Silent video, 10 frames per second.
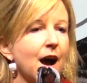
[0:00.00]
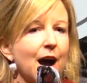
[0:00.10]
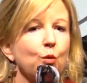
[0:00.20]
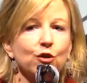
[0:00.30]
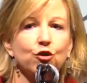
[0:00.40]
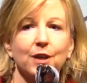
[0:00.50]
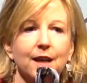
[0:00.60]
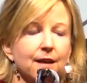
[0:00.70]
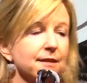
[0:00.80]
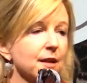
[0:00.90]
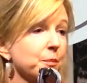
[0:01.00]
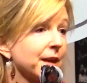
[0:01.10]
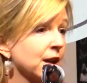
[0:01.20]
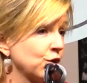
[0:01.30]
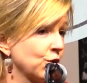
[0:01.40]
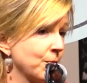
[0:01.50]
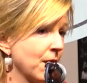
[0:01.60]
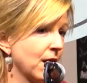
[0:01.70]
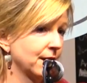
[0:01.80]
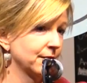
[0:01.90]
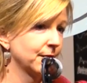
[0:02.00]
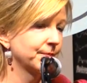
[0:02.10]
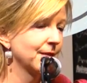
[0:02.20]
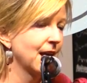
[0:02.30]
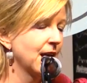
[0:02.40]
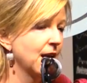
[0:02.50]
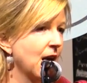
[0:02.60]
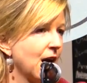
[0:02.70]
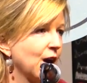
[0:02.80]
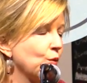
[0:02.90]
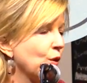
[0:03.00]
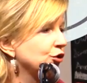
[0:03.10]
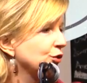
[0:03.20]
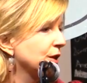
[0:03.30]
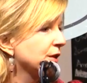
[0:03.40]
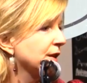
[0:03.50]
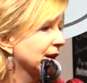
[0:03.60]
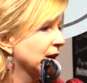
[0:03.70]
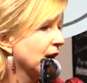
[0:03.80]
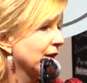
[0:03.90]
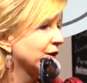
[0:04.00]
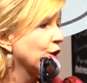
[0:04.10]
I want you to get something in your mind. I want you to think of a